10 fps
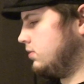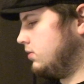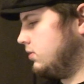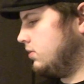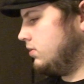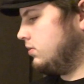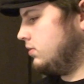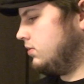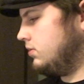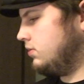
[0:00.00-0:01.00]

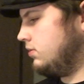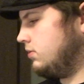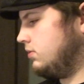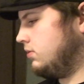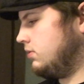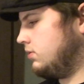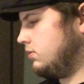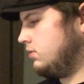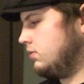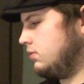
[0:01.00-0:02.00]

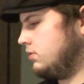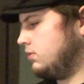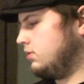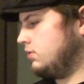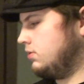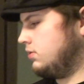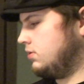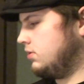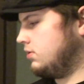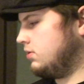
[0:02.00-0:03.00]

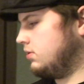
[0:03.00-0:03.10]
This person isn't speaking.